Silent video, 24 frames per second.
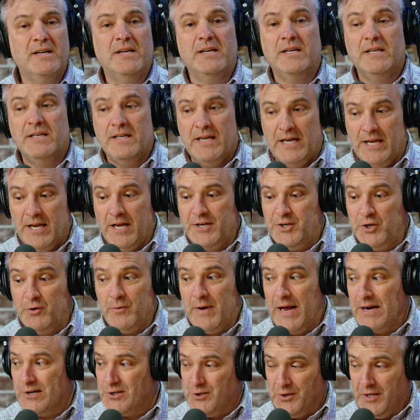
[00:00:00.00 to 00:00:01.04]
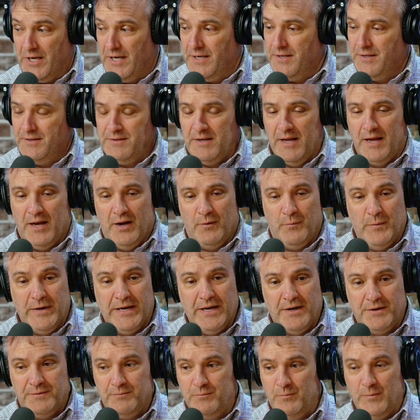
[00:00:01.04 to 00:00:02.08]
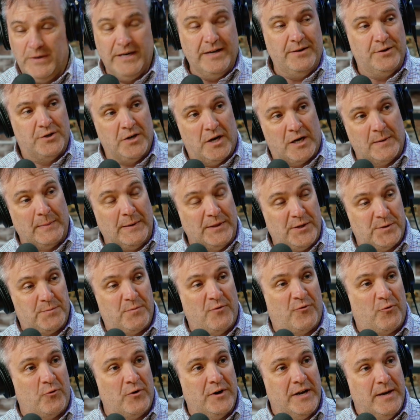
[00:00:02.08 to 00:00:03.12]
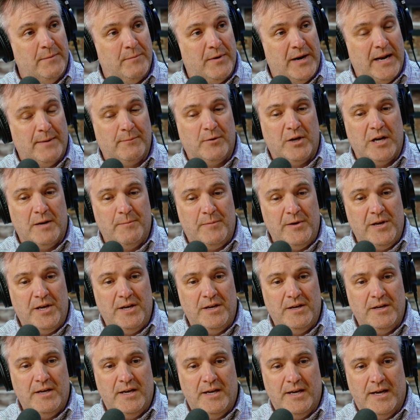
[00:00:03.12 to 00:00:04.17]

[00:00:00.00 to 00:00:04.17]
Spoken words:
I do, actually. We didn't talk about this beforehand, but I'm going to be